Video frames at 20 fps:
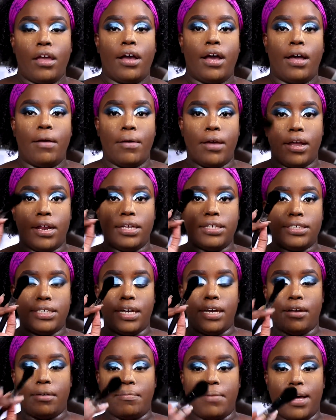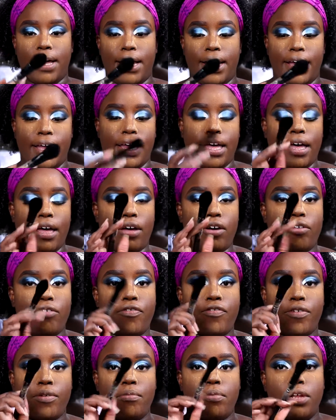I'm gonna take my e.l.f.
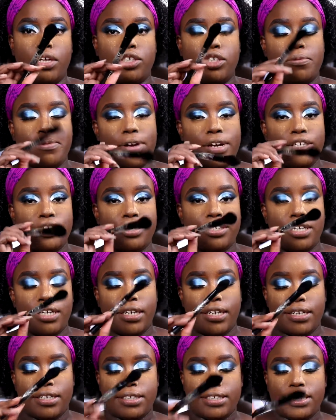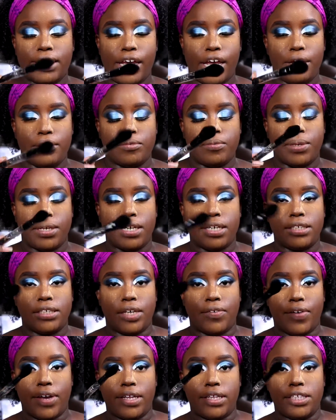blush brush. It is taped because I've
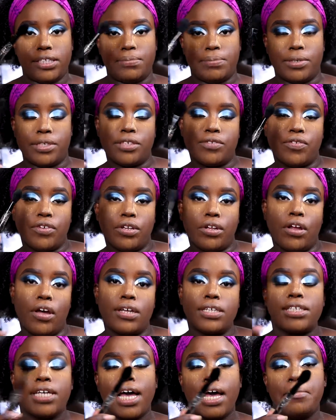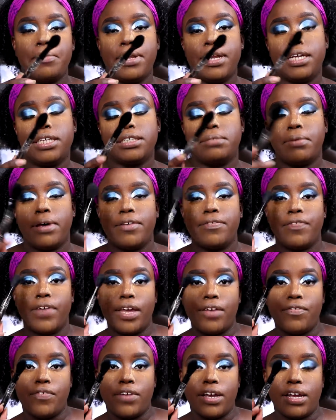had this brush for a long time and it's my
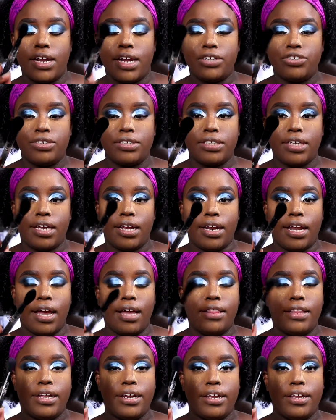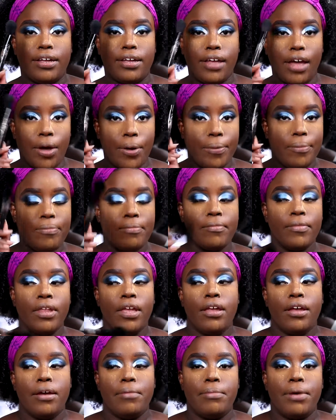favorite and I just cannot let it go.
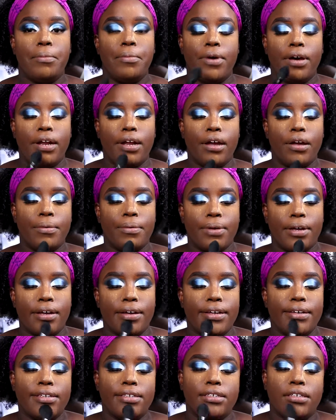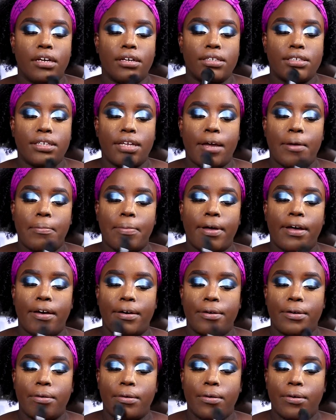But I'm gonna go ahead and dust that
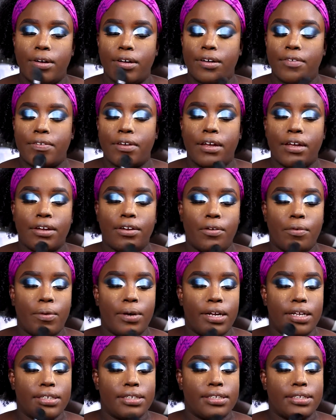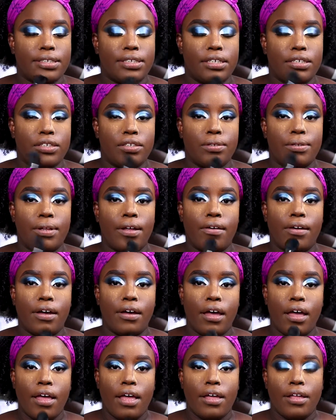powder off. I don't want it to sit too long.
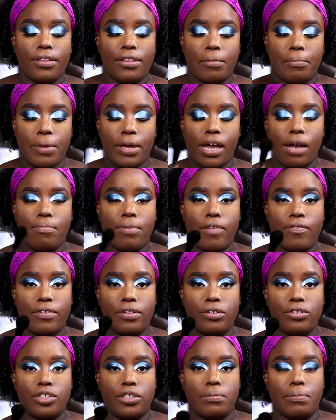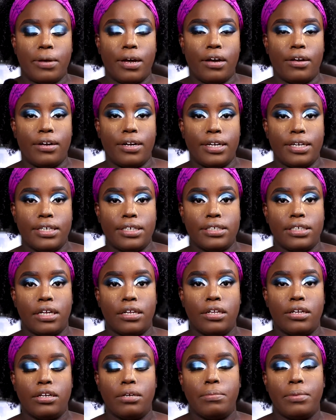The Makeup Revolution powder is a
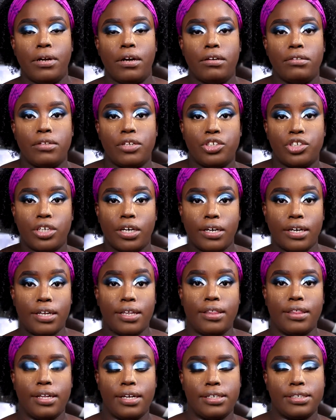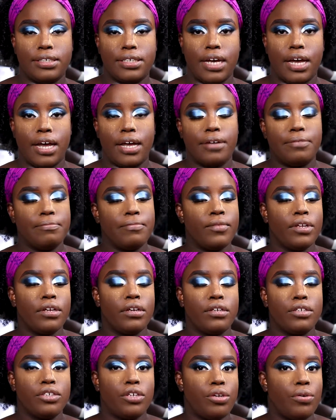little bit on the chunky thick side,
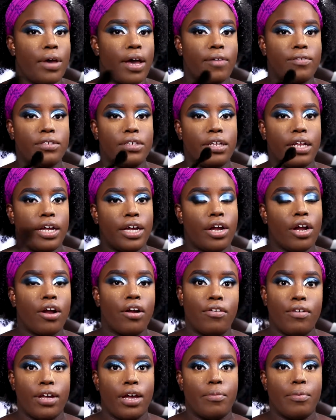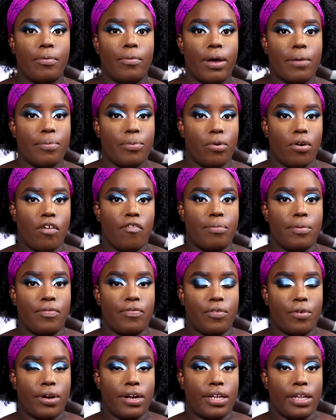so you have to like hurry up and wipe it off
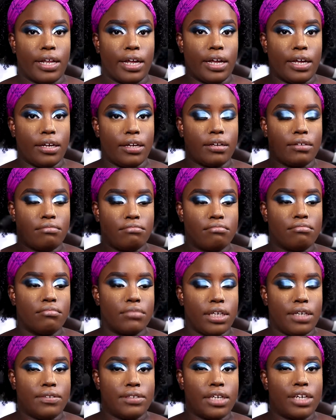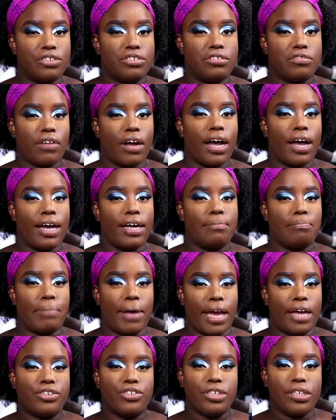before it like leaves that dry
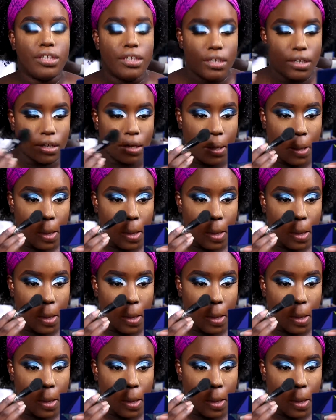patchy look.